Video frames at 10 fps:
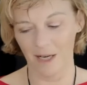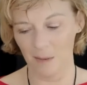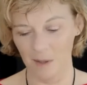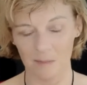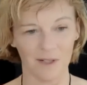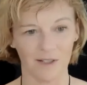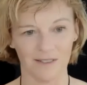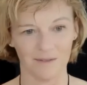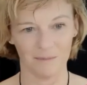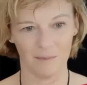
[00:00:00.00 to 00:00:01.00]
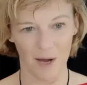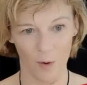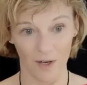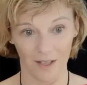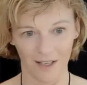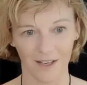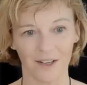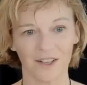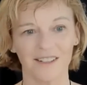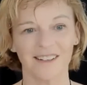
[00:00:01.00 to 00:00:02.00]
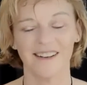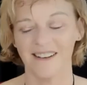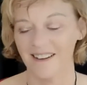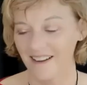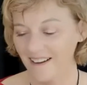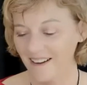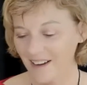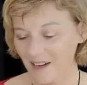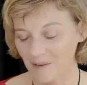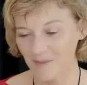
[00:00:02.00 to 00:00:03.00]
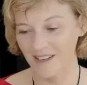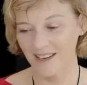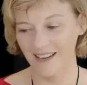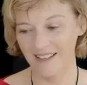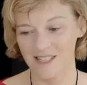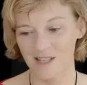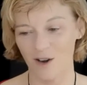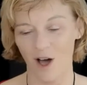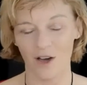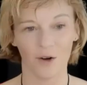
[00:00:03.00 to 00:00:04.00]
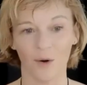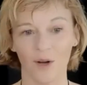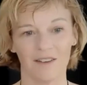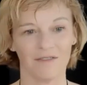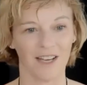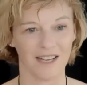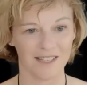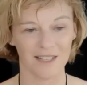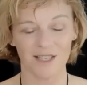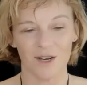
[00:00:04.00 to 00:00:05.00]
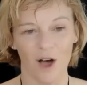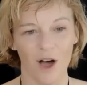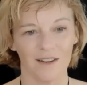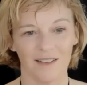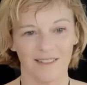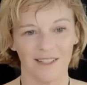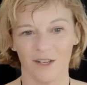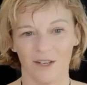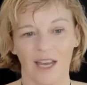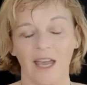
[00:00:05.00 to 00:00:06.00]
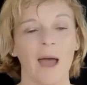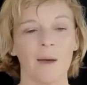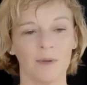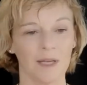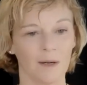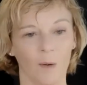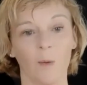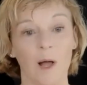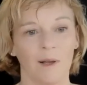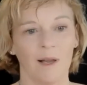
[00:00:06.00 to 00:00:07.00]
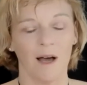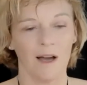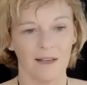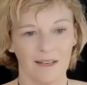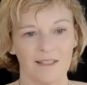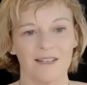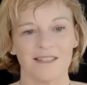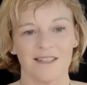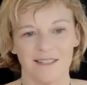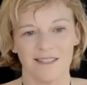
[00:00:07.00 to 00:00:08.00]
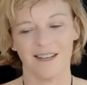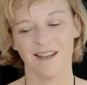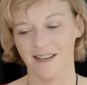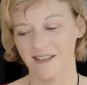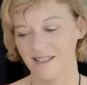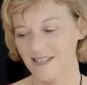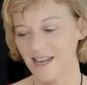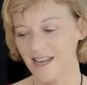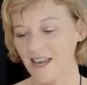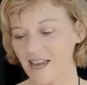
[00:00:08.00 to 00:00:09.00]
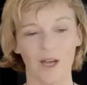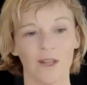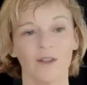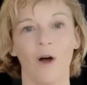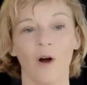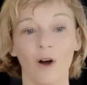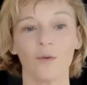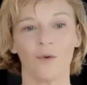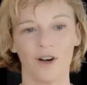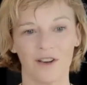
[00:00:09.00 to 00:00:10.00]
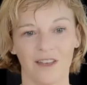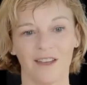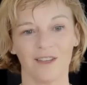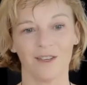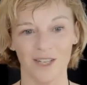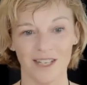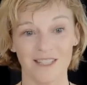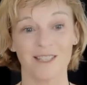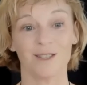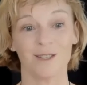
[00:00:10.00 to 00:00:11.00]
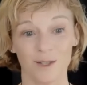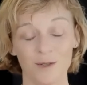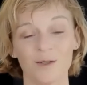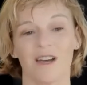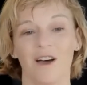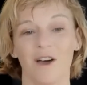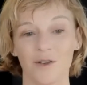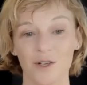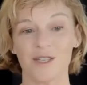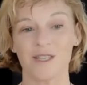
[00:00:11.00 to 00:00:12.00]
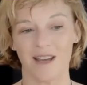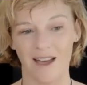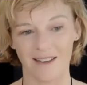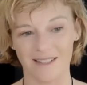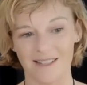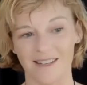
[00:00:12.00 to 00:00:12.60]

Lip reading: people might want to hear. It's not a quick fix. It's not, it can't be applied. It doesn't take away the hard work that you need to do to understand